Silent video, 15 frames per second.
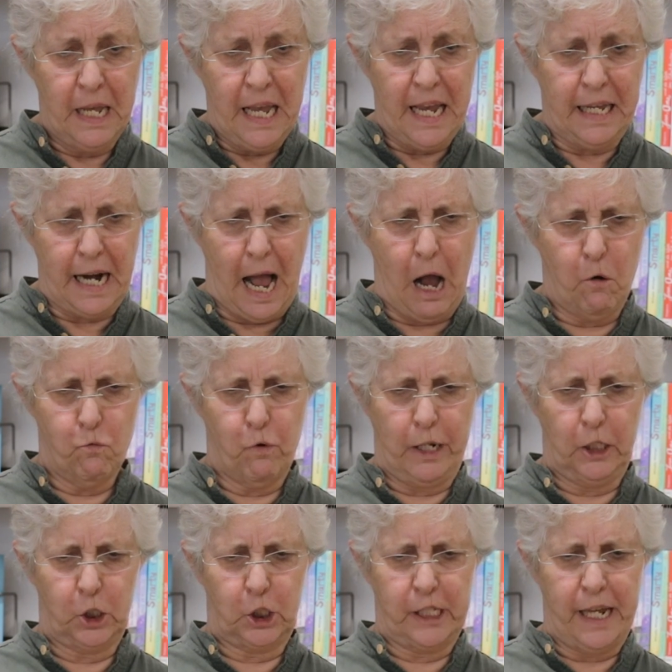It
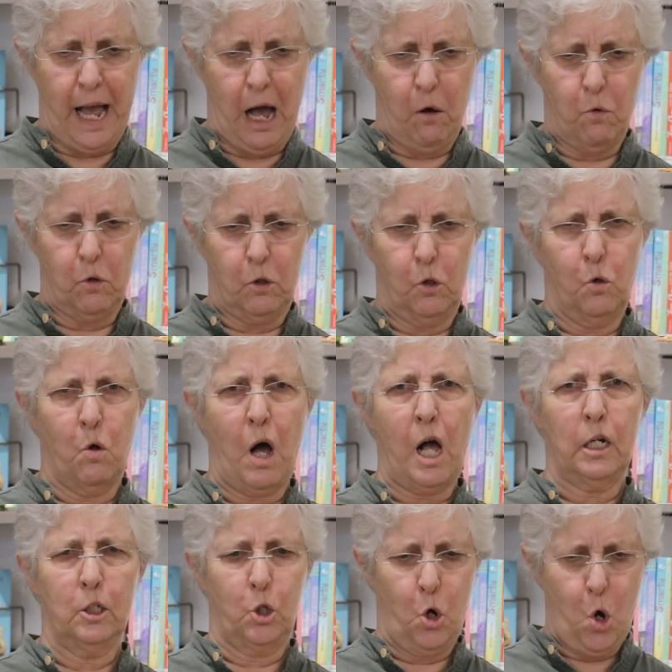outraged the owl, who
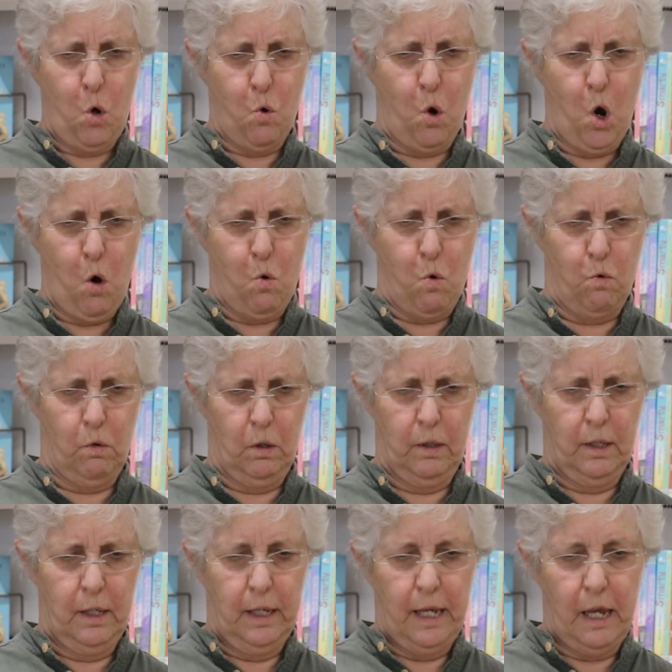hollered hoo, hoo,
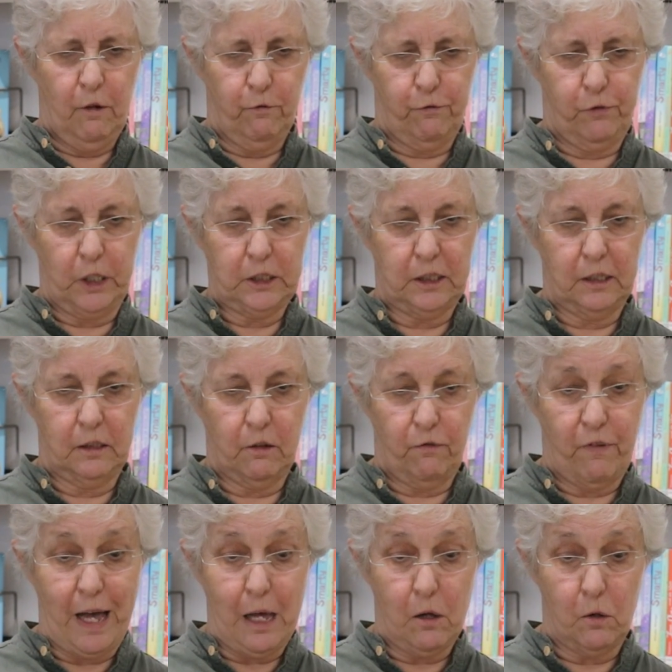and flustered the
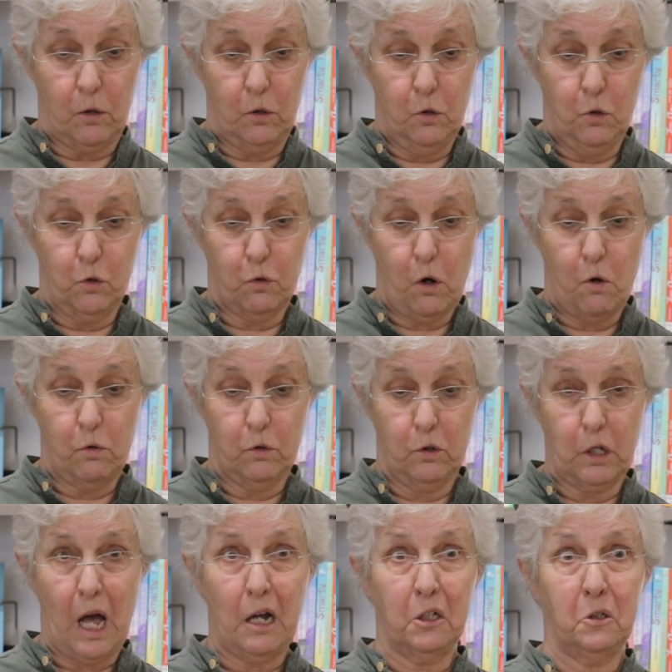fowl, who
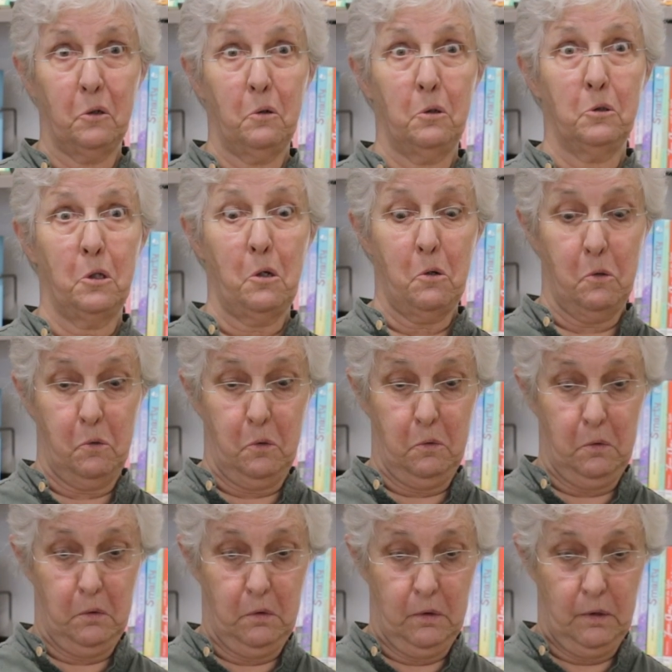crowed
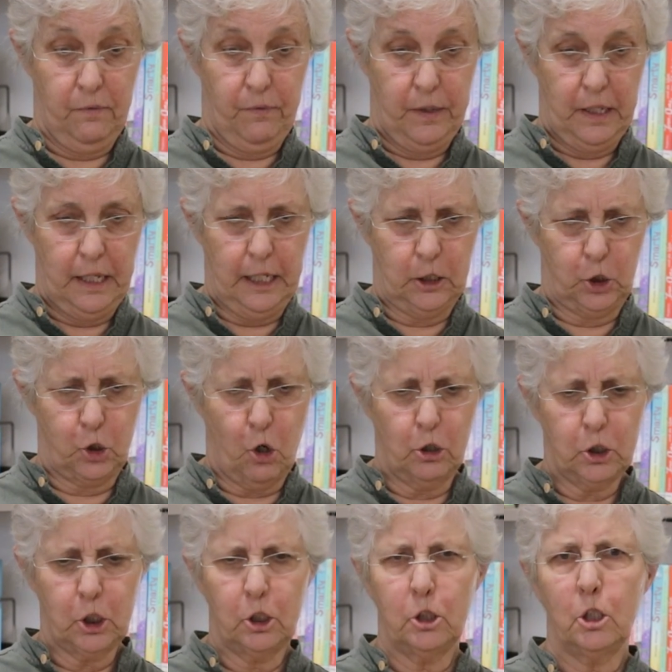cock-a-doodle-doo. It
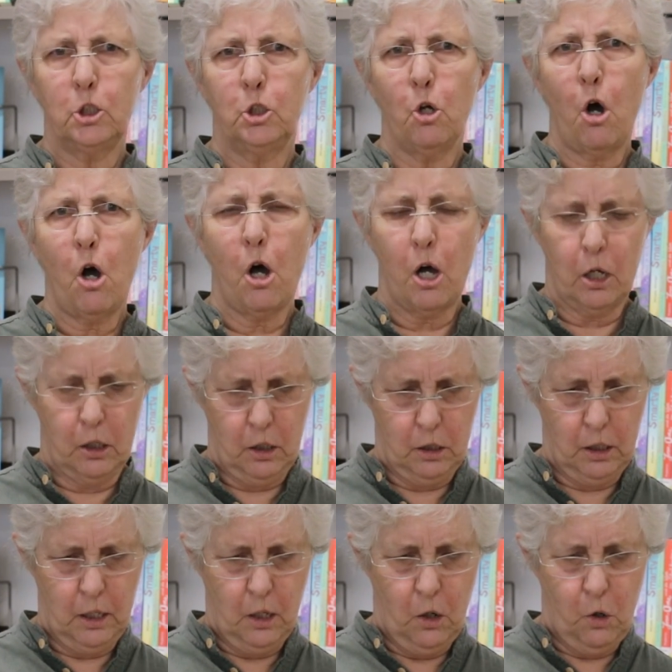daunted the dog,
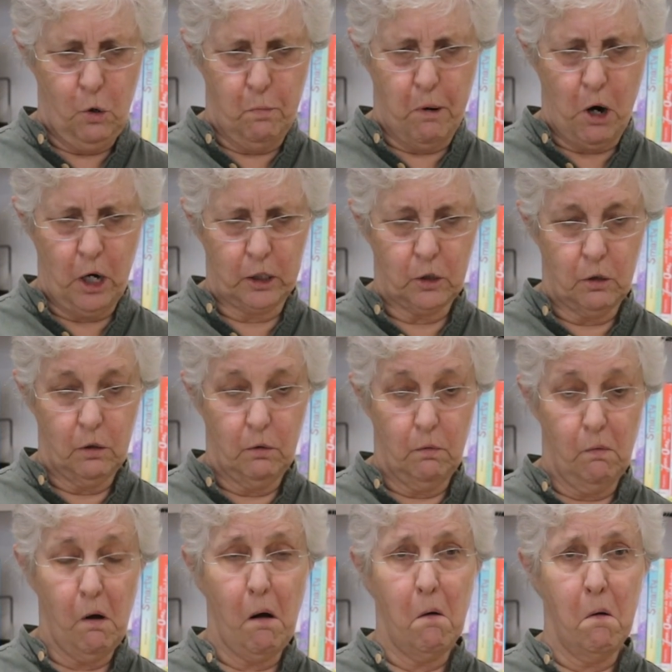who barked
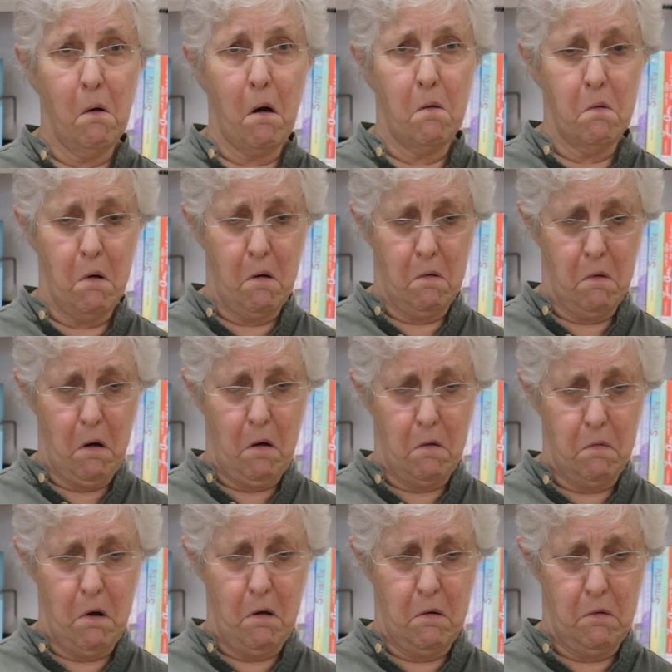woo, woo, woo,
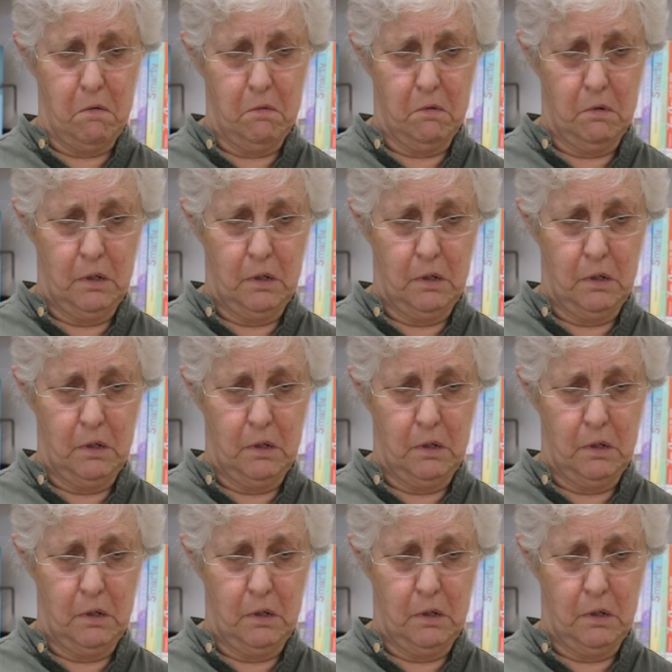woo, woo,